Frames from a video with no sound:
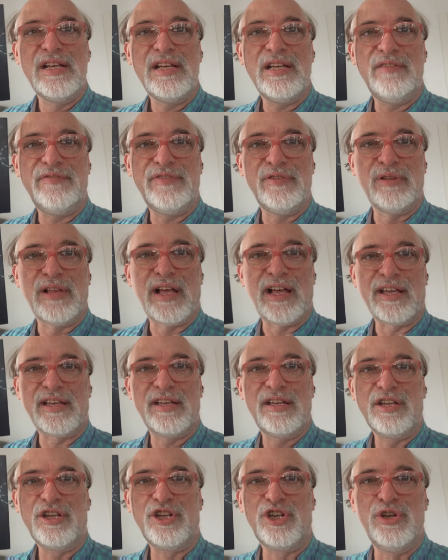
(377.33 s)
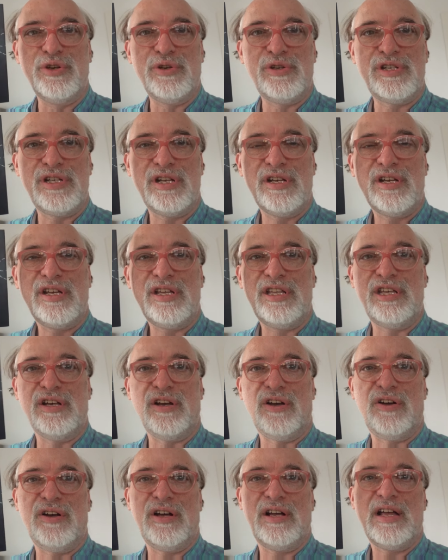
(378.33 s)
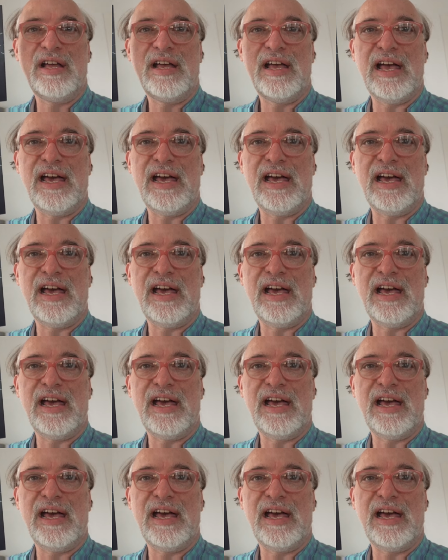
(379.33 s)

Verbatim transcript: if you like good young